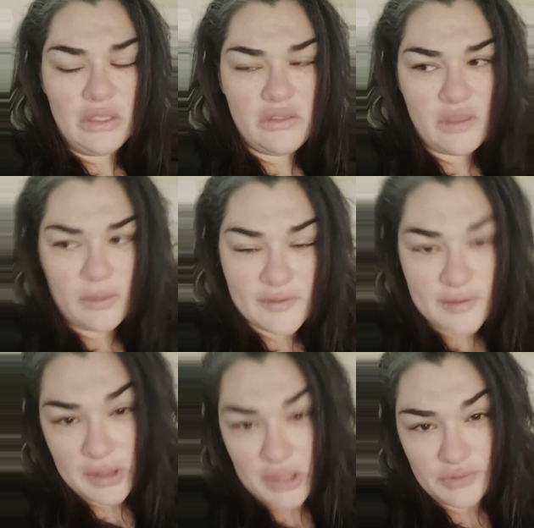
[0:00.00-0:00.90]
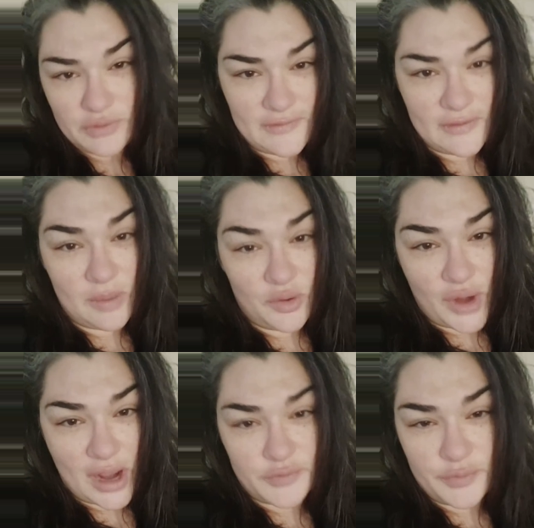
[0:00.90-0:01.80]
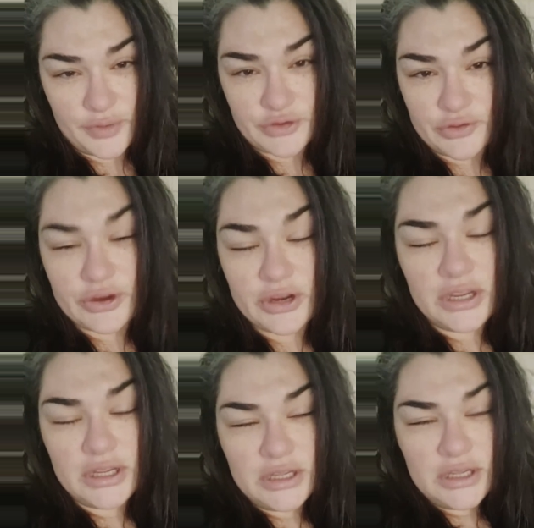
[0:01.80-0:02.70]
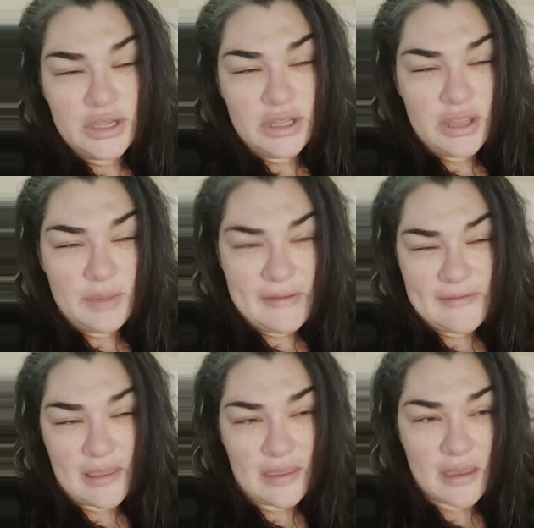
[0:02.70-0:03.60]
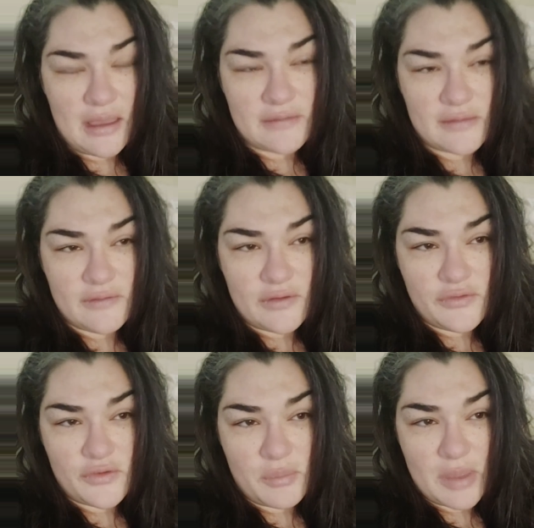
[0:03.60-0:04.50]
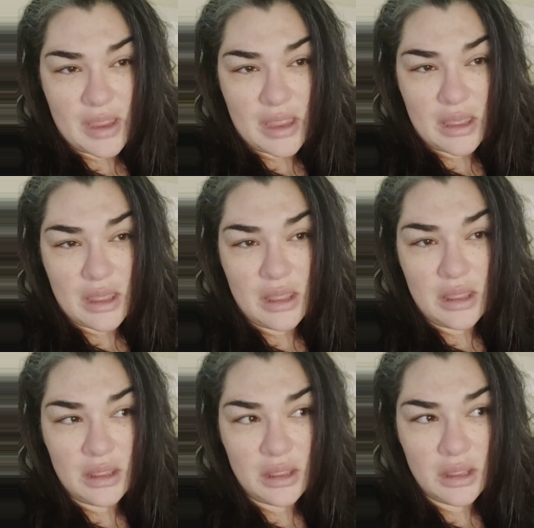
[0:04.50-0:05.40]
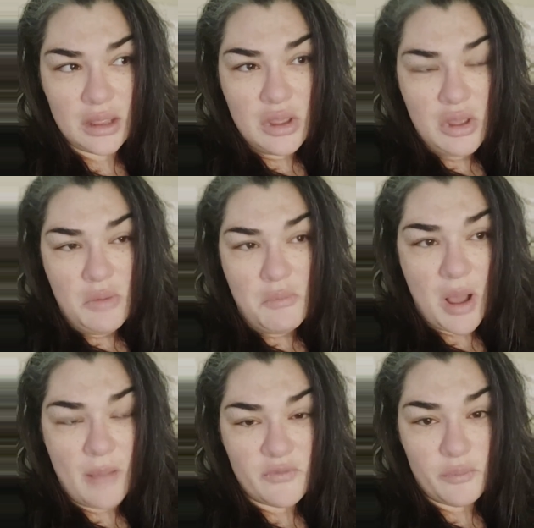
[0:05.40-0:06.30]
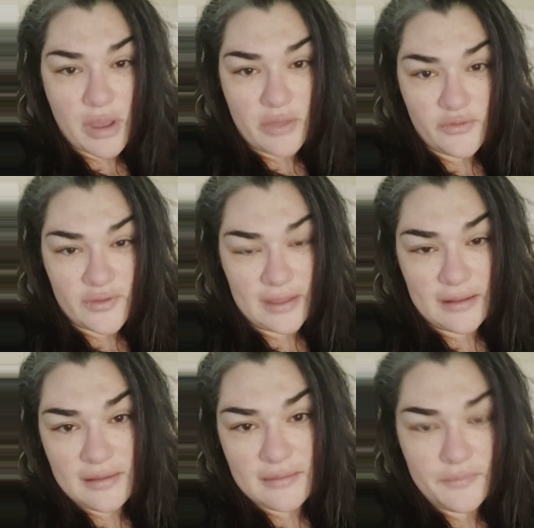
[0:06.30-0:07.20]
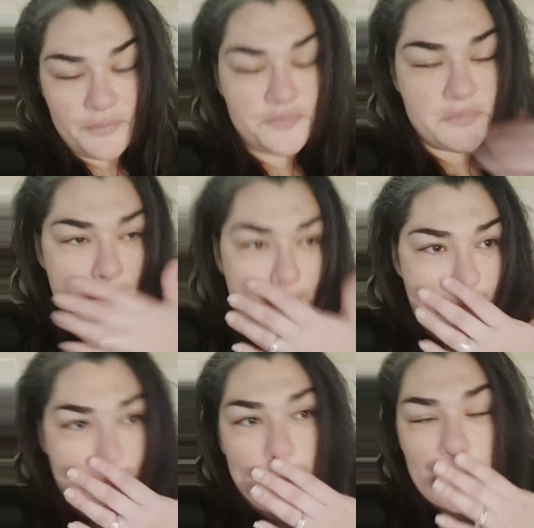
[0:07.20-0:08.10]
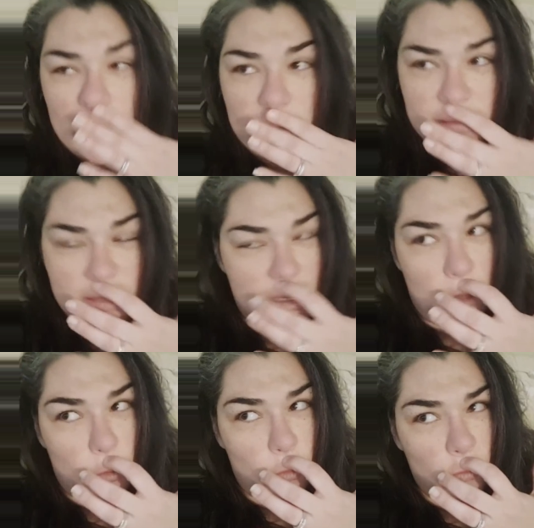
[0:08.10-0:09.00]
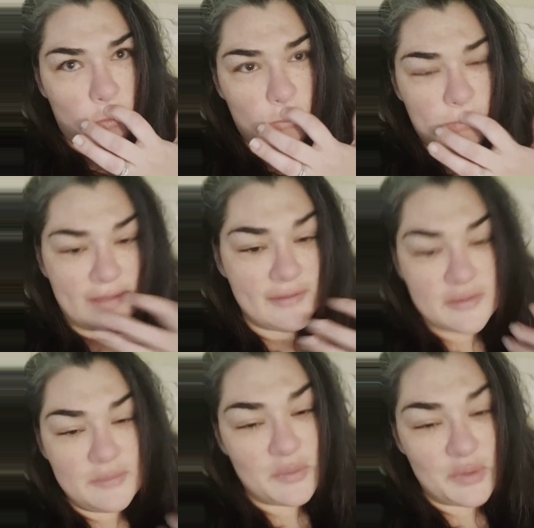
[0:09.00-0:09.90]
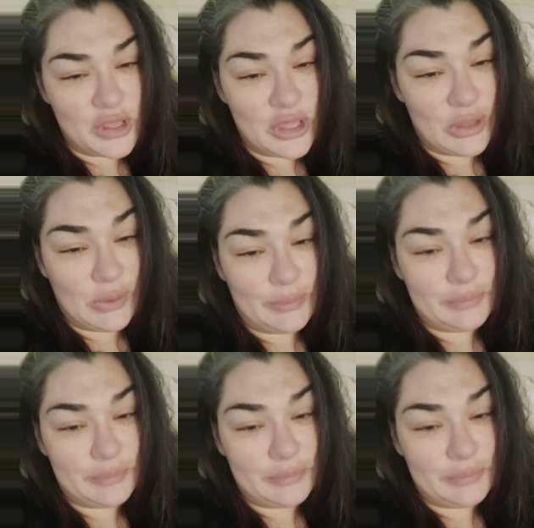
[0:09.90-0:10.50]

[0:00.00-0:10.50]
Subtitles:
So it's gonna be cute to see them interact with each other. They'd be second cousins because they're my mom's brother's kids. So that's gonna be really cute.